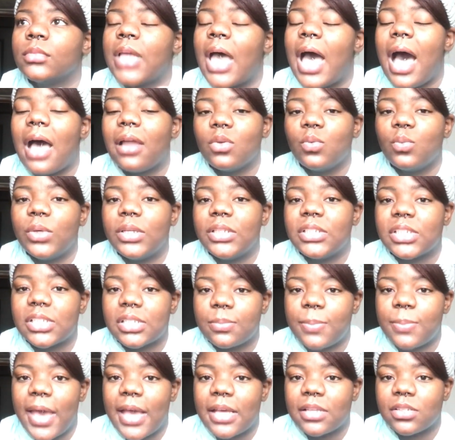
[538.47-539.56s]
Halloween
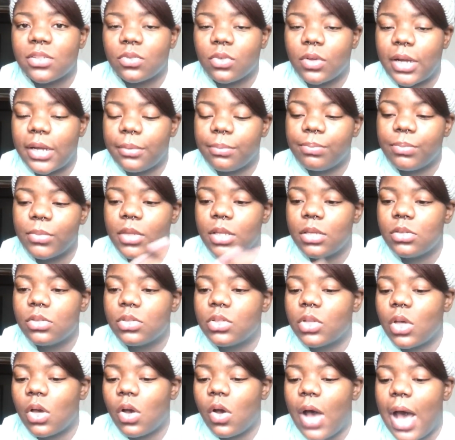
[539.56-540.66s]
just passed, right?
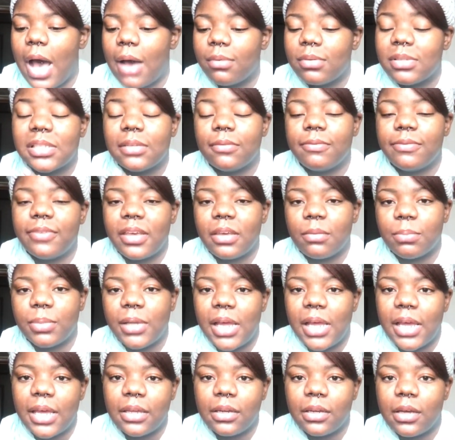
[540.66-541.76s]
So I was in fake
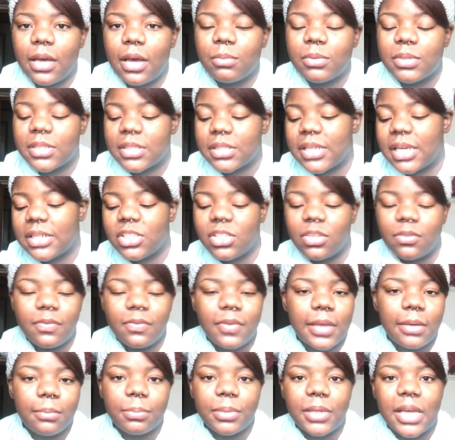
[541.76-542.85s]
blood. I was touching
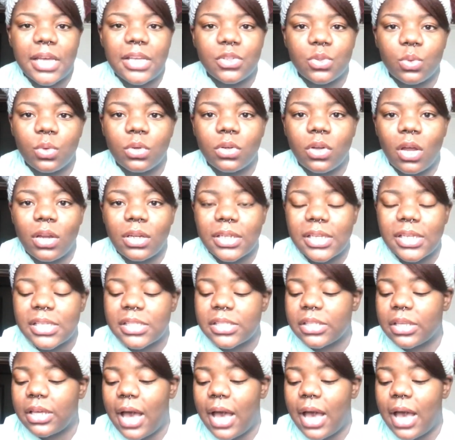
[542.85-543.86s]
fake blood, doing all this.